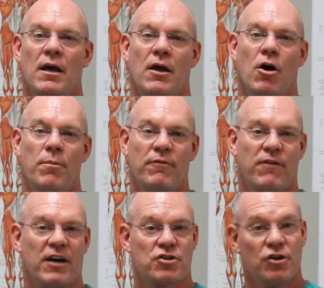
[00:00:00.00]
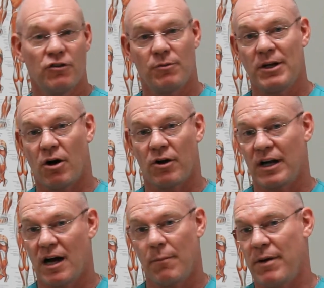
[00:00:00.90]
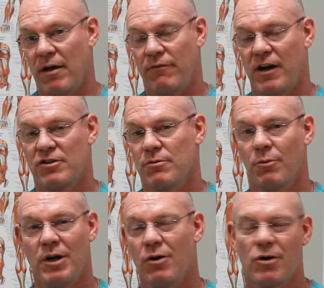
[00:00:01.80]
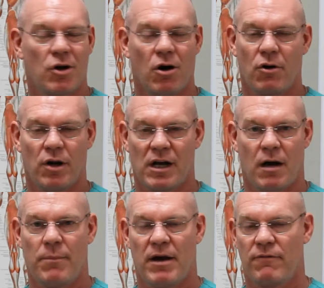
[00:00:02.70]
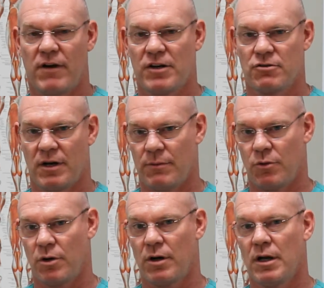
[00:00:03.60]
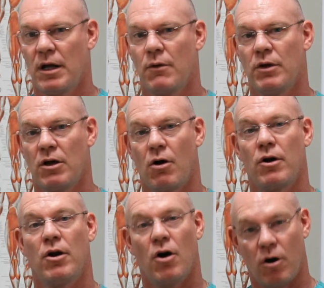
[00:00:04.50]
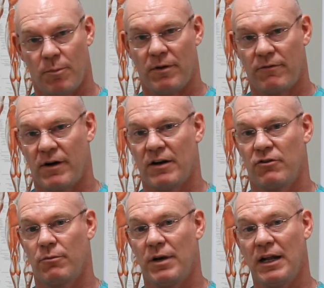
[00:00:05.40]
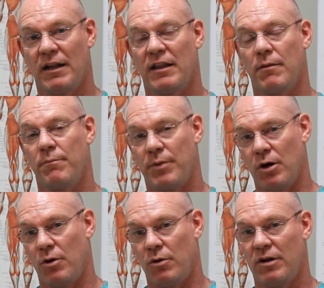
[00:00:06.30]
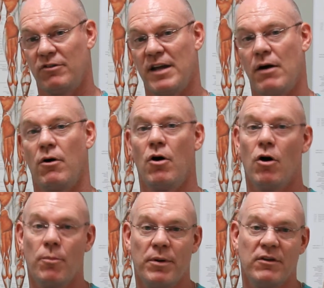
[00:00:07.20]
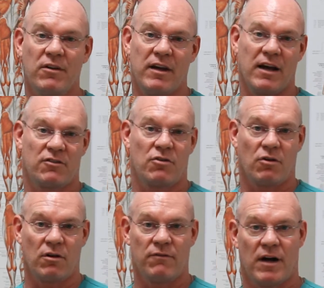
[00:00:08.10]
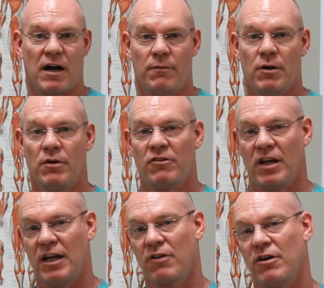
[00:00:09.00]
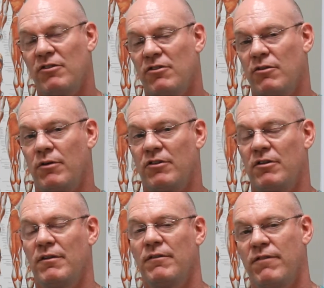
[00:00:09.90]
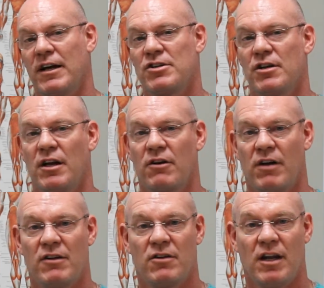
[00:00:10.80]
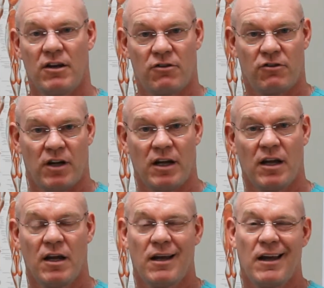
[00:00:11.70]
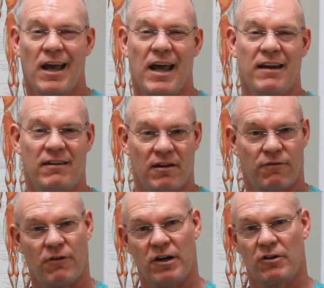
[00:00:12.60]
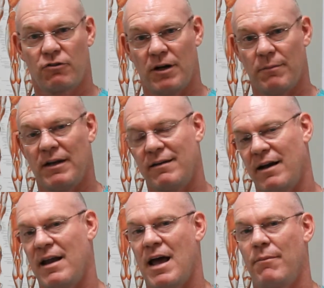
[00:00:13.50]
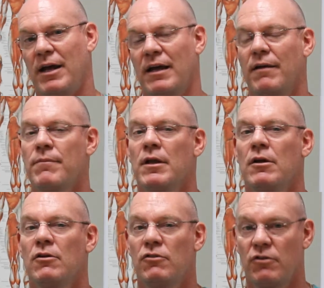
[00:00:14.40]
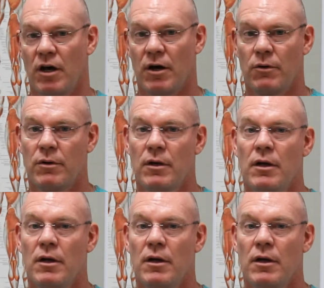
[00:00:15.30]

An open fracture used to be called a compound fracture, but we don't call it a compound fracture anymore we call it an open fracture, meaning that the bone is now open to the external environment, which increases the risk of infection and creates an interesting and different treatment dynamic. So,